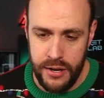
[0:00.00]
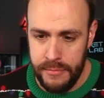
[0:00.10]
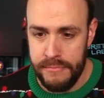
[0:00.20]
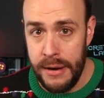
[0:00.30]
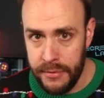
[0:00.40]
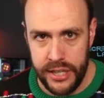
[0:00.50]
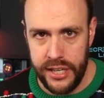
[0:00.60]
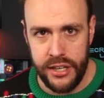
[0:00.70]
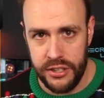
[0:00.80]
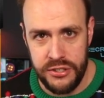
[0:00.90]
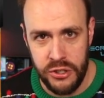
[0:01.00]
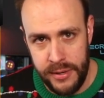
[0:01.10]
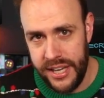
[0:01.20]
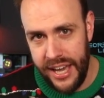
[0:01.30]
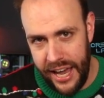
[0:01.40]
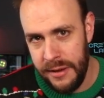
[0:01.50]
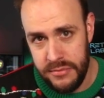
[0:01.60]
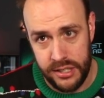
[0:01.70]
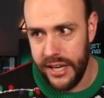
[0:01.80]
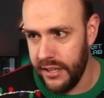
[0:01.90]
memory consuming
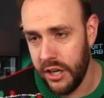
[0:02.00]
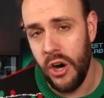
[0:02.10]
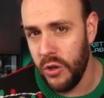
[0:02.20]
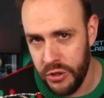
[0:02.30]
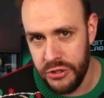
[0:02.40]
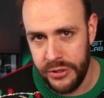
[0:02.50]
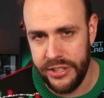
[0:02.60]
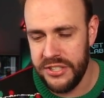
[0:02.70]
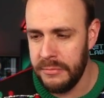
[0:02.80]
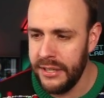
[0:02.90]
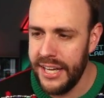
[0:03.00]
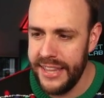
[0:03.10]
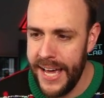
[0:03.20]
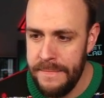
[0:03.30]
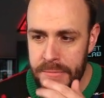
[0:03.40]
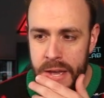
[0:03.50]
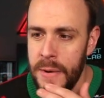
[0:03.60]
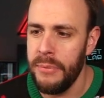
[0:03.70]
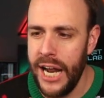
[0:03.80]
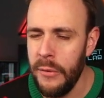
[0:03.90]
games like a Call of Duty or something like that.
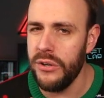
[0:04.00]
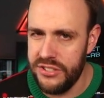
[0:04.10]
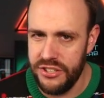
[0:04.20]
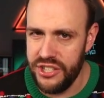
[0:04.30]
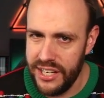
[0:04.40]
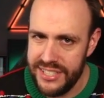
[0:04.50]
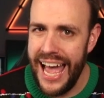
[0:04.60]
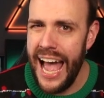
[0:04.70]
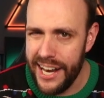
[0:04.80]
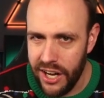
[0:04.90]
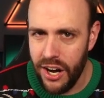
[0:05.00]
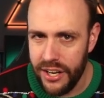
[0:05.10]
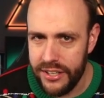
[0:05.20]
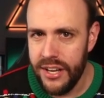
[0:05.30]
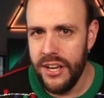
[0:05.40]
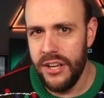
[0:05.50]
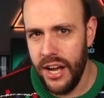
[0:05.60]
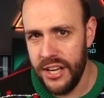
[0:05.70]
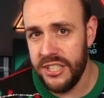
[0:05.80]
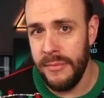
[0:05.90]
But I would suggest adding on
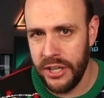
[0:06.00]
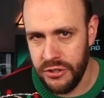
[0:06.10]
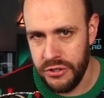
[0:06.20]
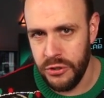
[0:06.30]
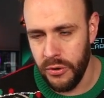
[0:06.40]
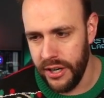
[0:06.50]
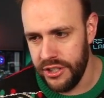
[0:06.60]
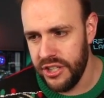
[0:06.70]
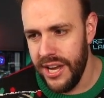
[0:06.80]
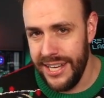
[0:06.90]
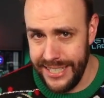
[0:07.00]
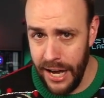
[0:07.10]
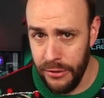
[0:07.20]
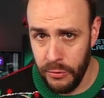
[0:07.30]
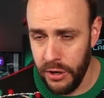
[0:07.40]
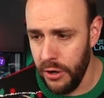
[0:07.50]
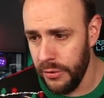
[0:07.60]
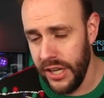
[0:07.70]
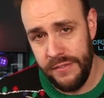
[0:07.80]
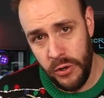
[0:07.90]
some extra storage down the
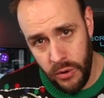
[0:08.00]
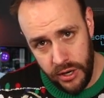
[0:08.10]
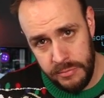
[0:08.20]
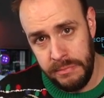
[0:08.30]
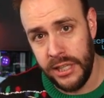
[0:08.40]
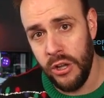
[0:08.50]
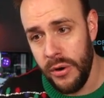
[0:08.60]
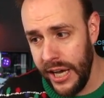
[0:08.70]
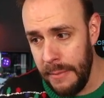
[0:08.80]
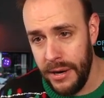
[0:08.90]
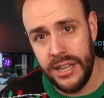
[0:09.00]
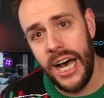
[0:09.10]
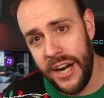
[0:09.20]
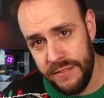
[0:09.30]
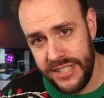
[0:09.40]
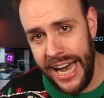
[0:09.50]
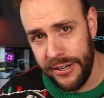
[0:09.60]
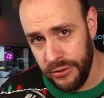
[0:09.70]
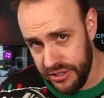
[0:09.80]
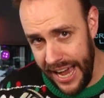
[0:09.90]
road if you want to be loading up a lot of
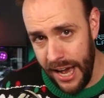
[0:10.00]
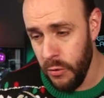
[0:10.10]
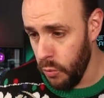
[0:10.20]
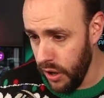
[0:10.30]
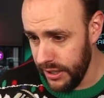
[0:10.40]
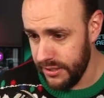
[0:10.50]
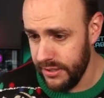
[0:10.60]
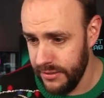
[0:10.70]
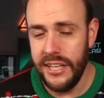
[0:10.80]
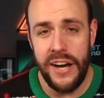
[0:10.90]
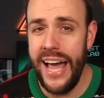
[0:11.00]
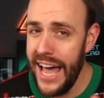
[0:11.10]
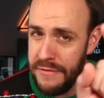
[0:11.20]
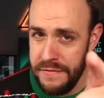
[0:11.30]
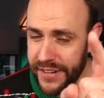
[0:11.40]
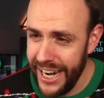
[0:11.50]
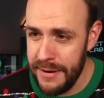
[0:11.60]
titles at once. Now, I haven't forgot